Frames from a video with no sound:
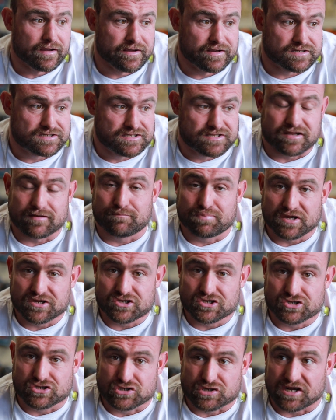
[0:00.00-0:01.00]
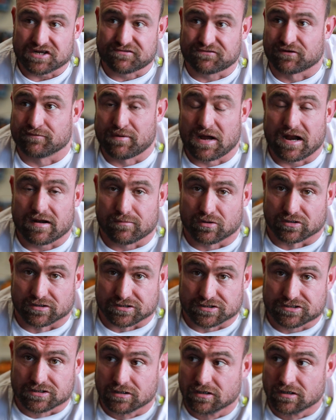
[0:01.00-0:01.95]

is the pigeon stretch for bodybuilders.